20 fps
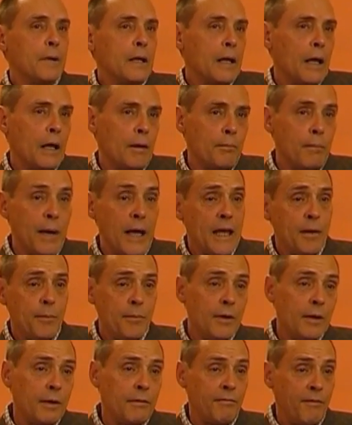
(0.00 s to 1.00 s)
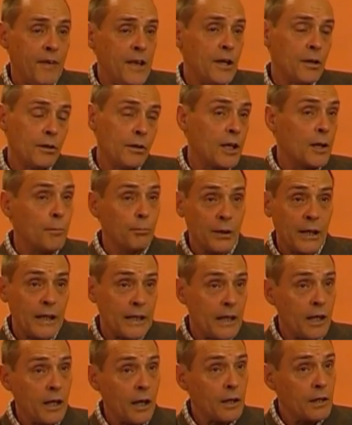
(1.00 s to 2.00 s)
may feel
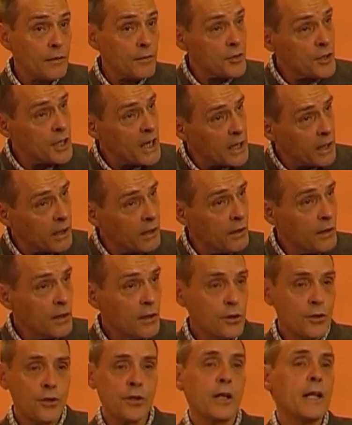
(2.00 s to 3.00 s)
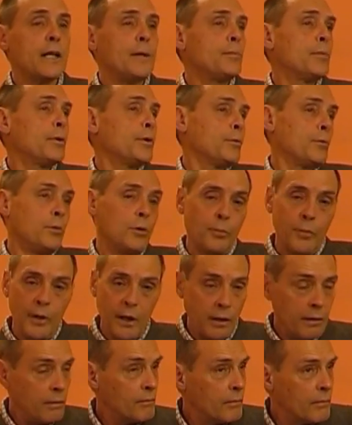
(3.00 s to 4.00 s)
completely out of sync. Sleep will be
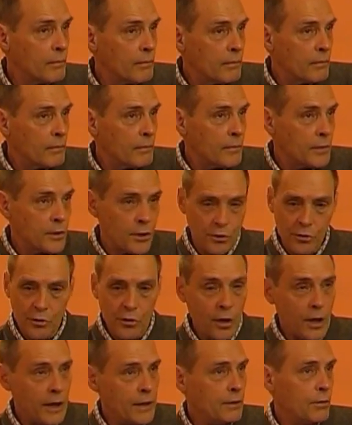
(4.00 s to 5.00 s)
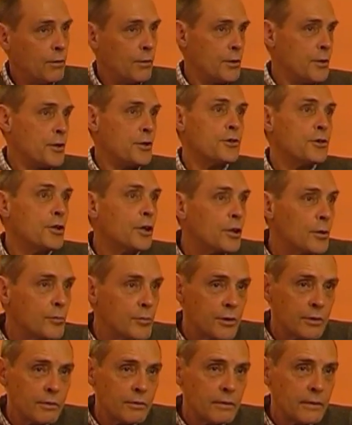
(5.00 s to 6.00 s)
destroyed or disturbed.
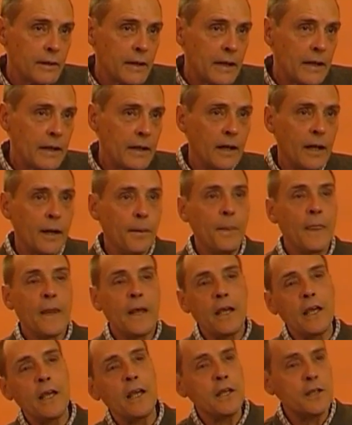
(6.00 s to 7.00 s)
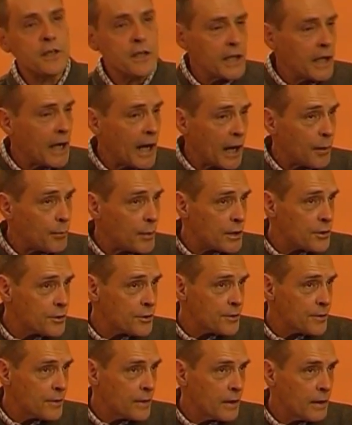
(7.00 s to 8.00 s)
Eating habits.
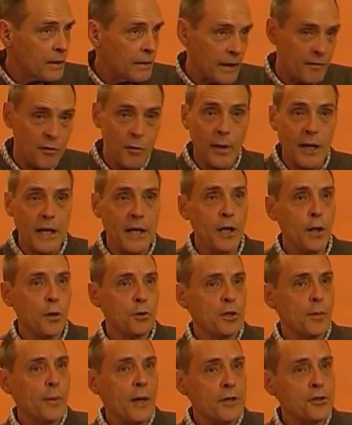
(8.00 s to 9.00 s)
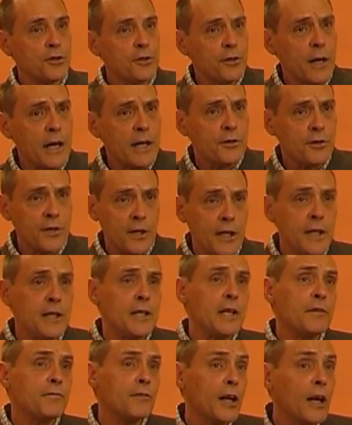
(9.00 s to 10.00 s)
Everybody knows about stress and eating
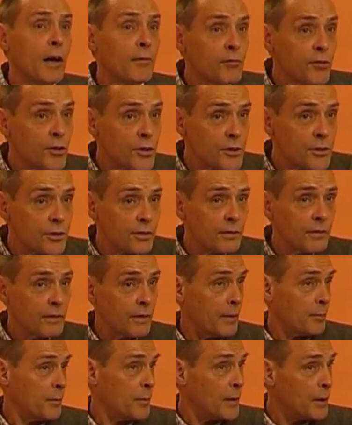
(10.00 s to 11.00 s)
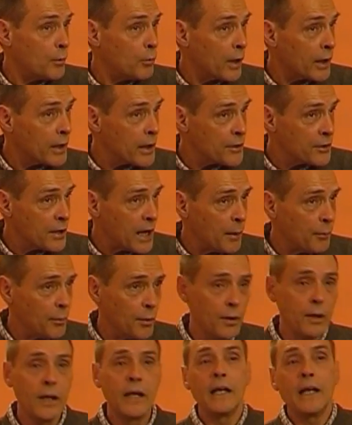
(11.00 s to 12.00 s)
for comfort. That would be one example.
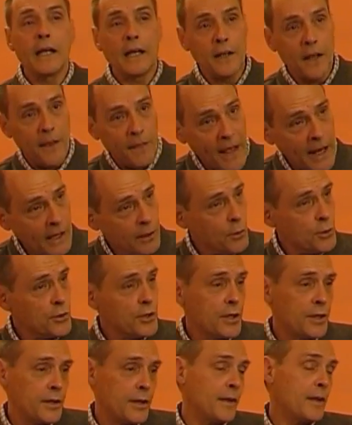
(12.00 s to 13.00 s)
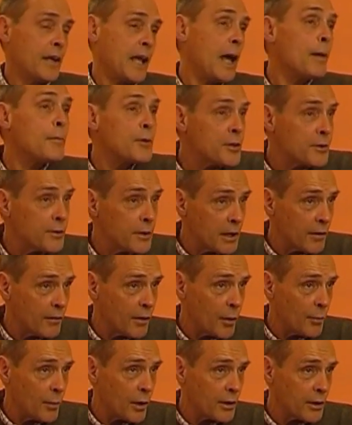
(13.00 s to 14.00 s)
And then that goes into the chemistry of our
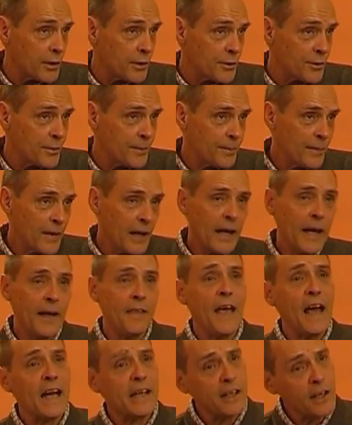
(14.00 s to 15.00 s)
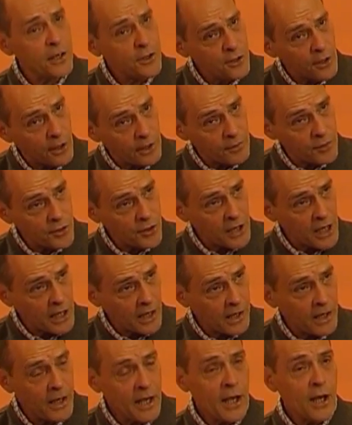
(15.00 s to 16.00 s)
bodies. And that gets out of sync.
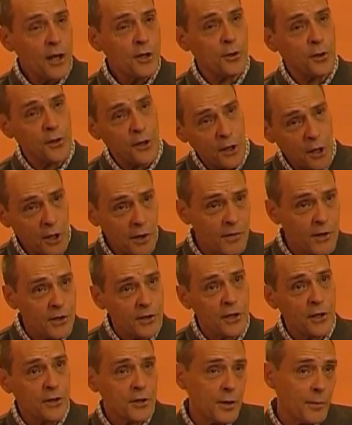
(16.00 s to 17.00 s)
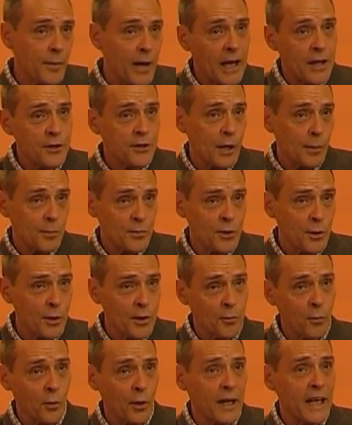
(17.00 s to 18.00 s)
So the nervous system ends up sort of
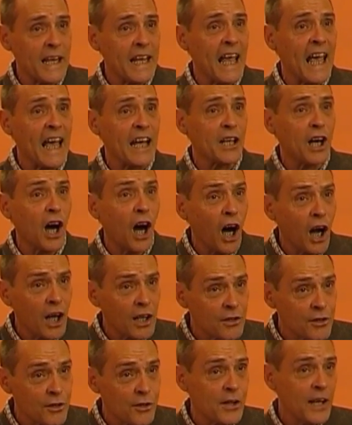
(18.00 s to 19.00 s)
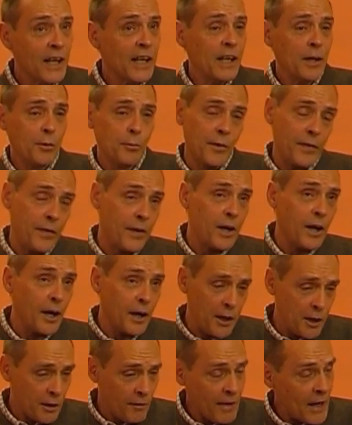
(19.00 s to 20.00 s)
working at odds with the
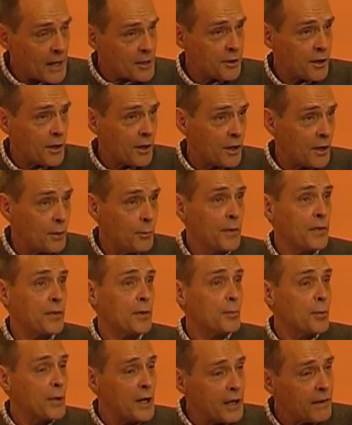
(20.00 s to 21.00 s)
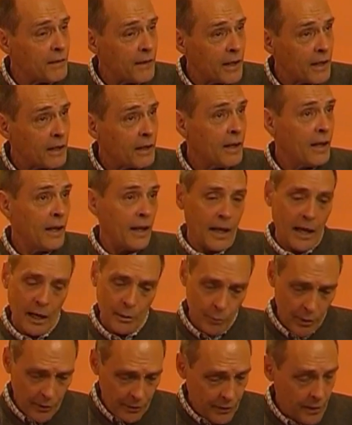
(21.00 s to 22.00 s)
cardiovascular, with the breathing, and
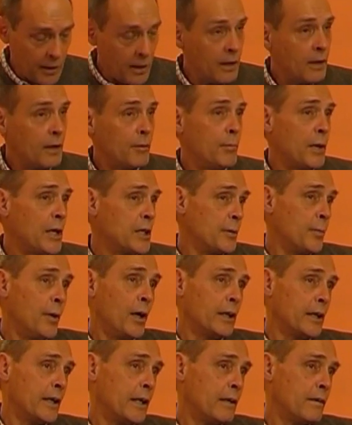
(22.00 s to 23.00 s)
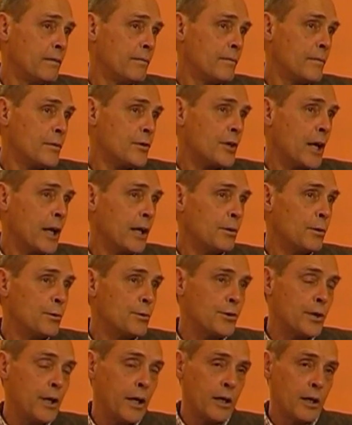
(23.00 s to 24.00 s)
with the metabolic cycles
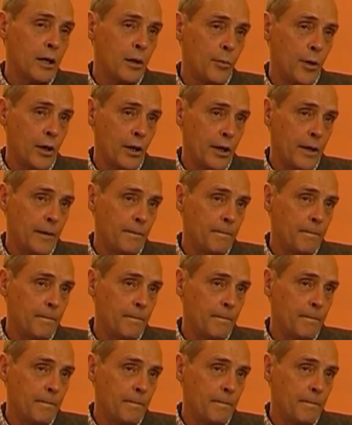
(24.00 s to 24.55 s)
in our body.